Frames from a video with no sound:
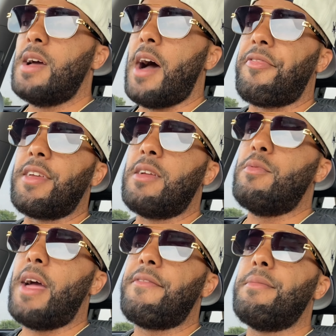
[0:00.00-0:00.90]
I think he
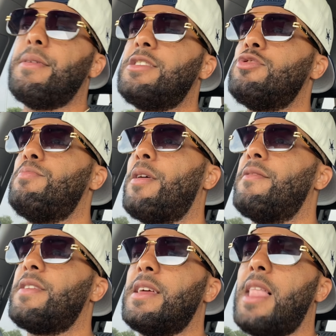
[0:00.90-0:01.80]
would have to be too
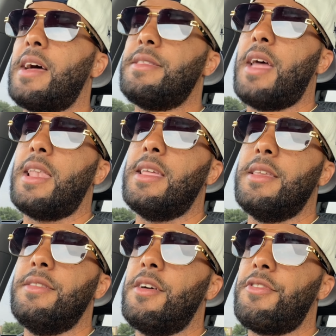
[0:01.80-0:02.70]
perfect and not, not
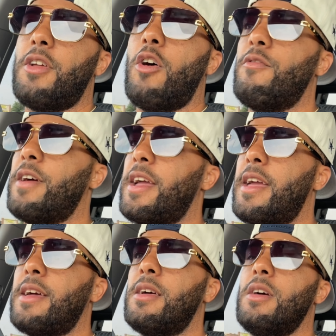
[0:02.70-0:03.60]
let nothing
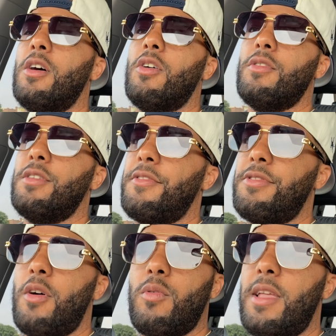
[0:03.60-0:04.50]
overhand or no,
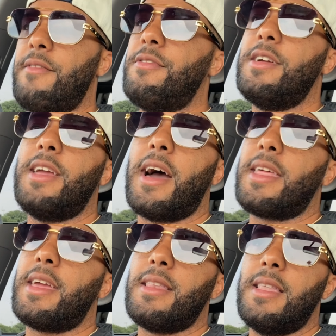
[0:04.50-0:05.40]
no level he got to
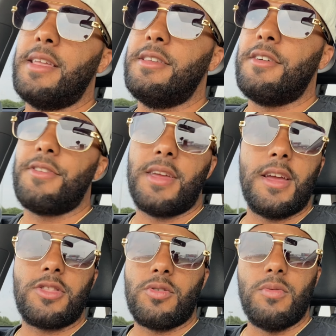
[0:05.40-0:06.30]
get let nothing
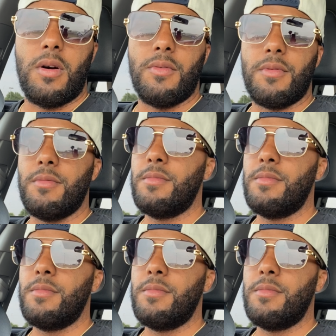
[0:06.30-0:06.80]
get through on.